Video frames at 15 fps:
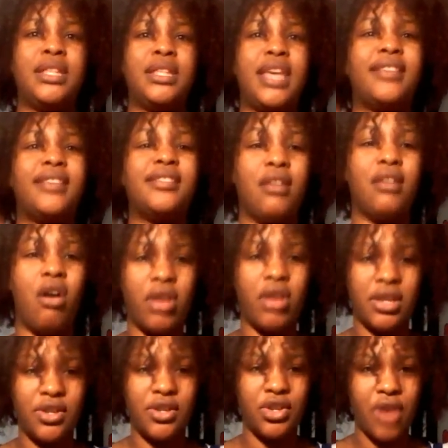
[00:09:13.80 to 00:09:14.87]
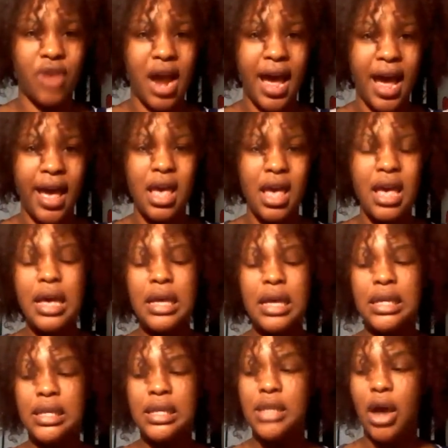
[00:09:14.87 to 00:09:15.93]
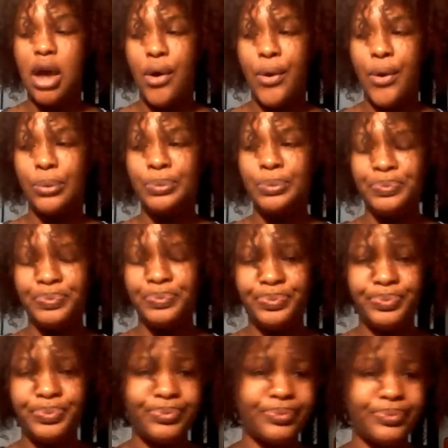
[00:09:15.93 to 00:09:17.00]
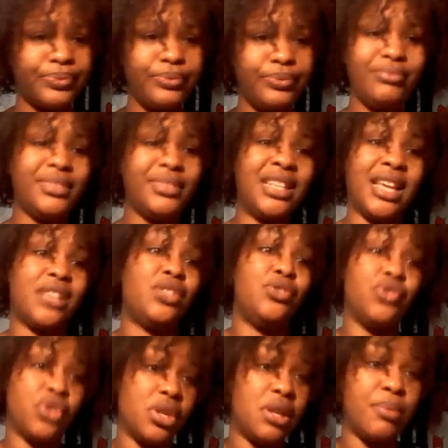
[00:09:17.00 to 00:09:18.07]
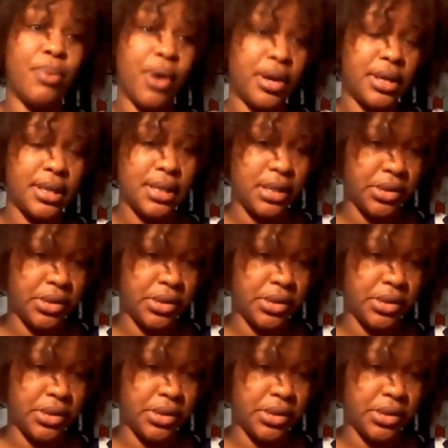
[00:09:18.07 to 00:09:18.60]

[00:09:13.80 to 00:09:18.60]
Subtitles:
takes the longest to dry. So that's usually the part that's